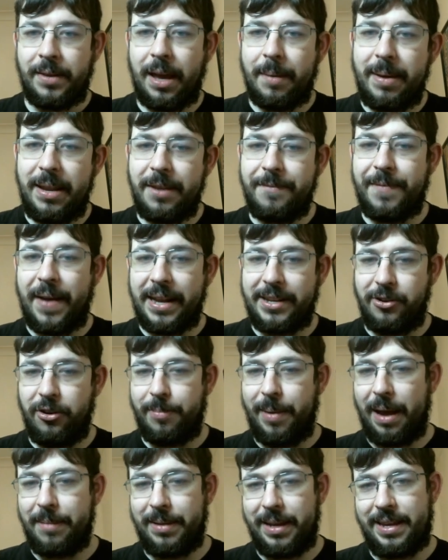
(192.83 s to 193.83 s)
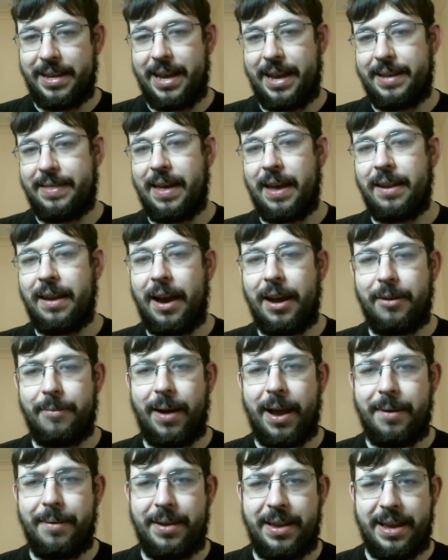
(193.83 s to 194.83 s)
I mean, the fact you'll be able to kick their knight
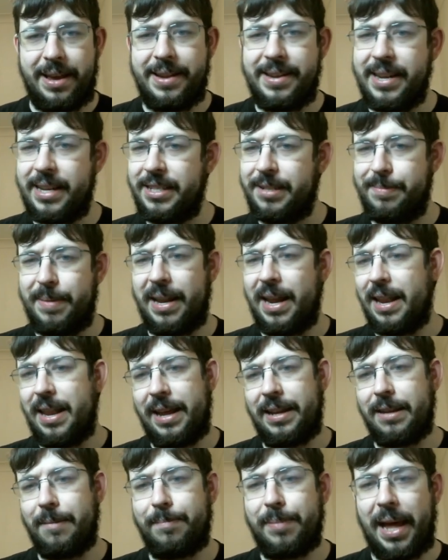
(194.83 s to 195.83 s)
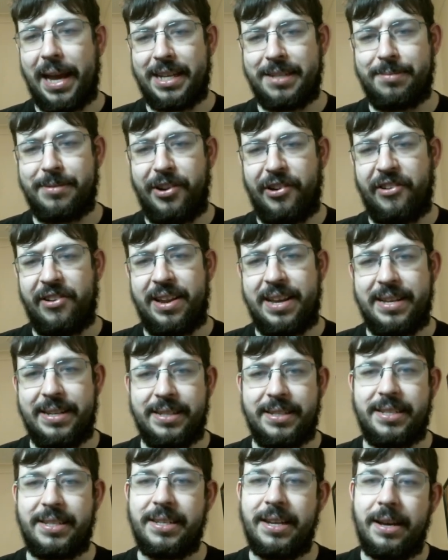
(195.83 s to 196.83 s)
away here does mean I think the black's position
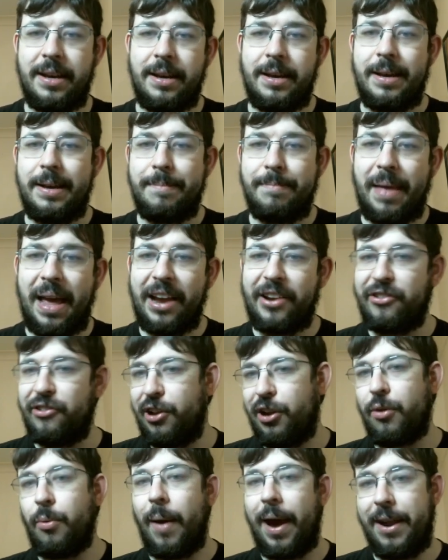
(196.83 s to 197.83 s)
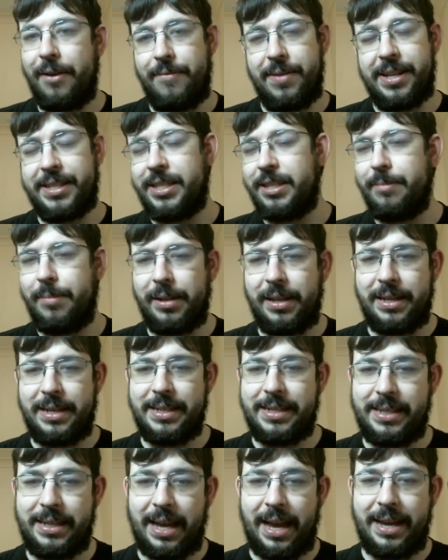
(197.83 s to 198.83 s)
is actually quite reasonable in
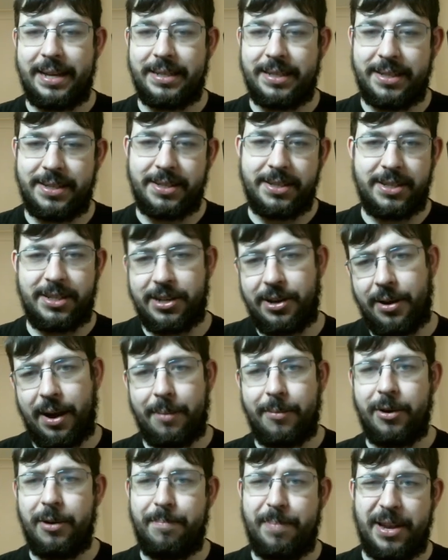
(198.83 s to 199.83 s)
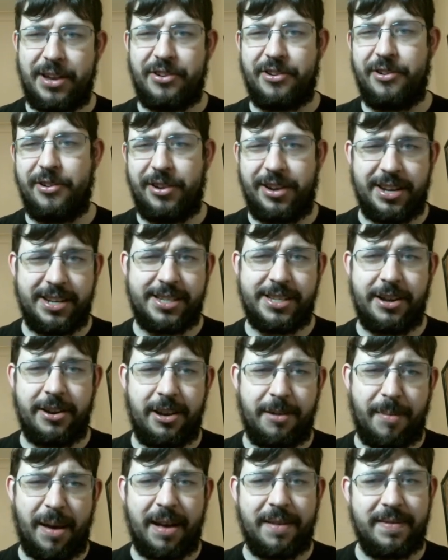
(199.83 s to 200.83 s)
this case, so I wouldn't be too
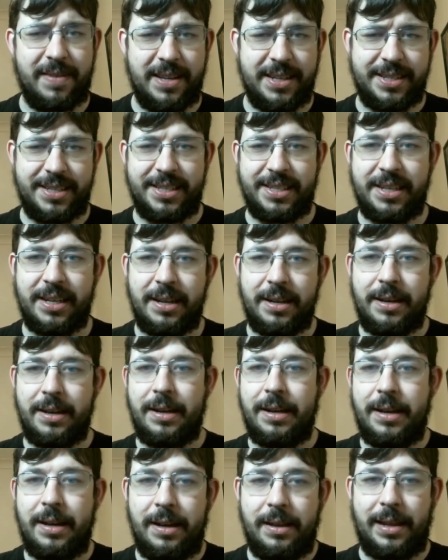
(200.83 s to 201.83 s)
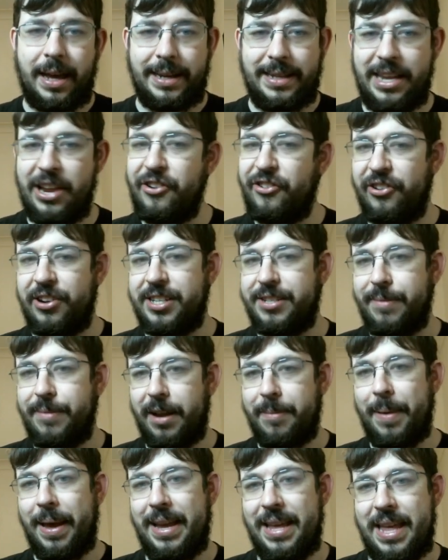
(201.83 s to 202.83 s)
concerned about this. Like, the engine is
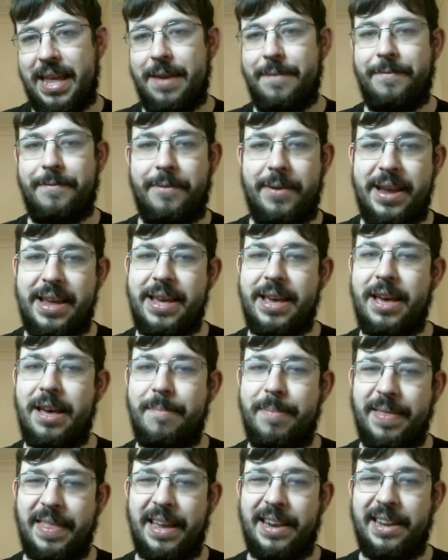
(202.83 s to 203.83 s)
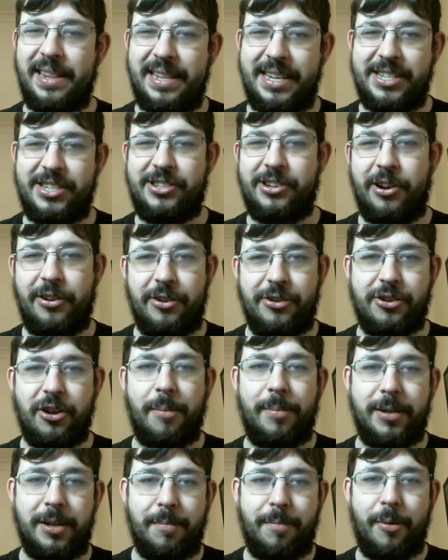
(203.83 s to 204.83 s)
recommending e3 here, but then at least, you know, you
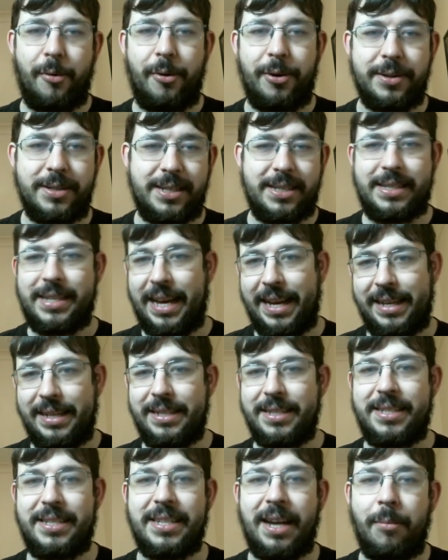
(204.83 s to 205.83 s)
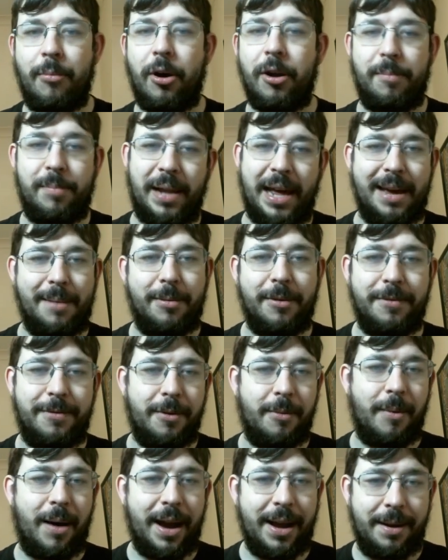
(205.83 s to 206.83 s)
double the pawns, it's like somewhat playable
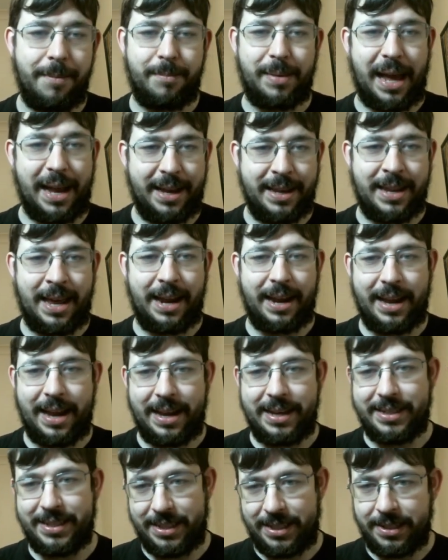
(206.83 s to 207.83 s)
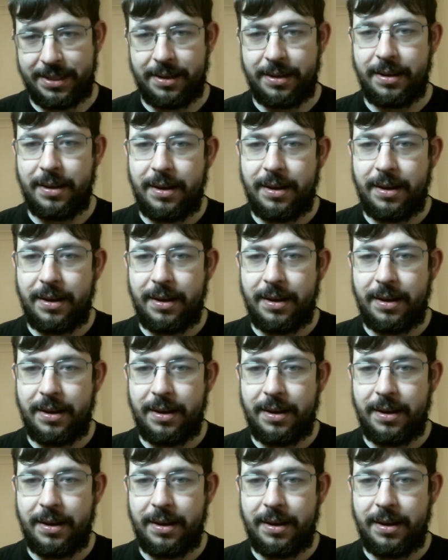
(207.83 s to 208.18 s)
for white, black in that case.